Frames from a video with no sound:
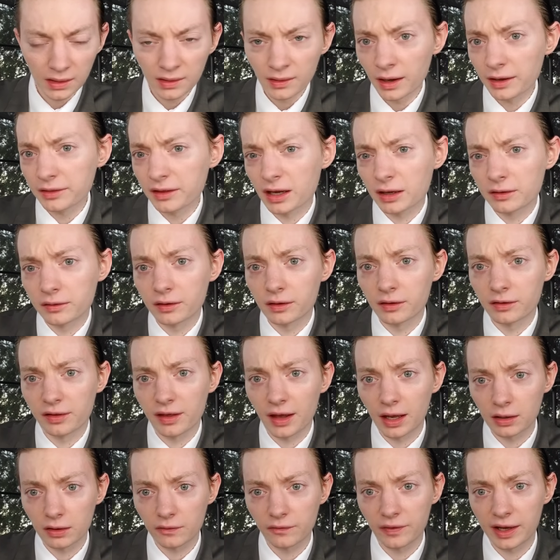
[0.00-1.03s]
I think I did a
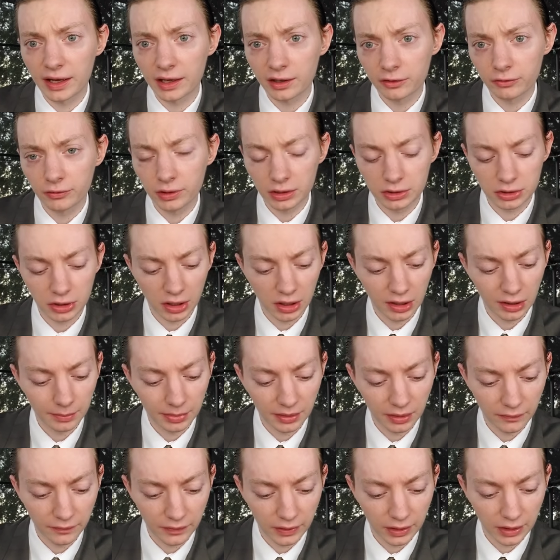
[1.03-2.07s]
satisfactory job
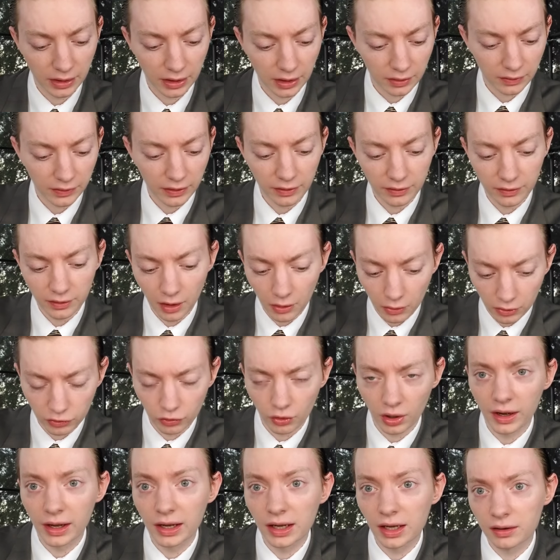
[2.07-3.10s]
of at least, you know,
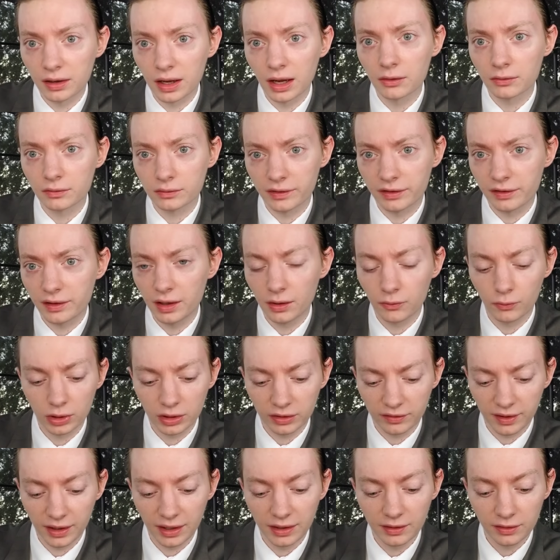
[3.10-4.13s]
trying it out and seeing what
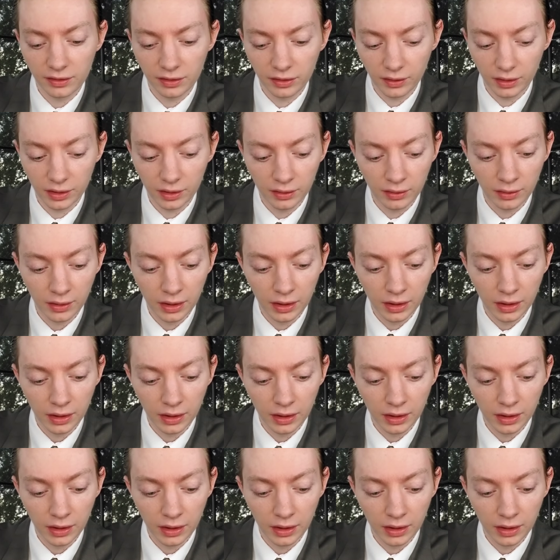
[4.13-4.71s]
it tastes like.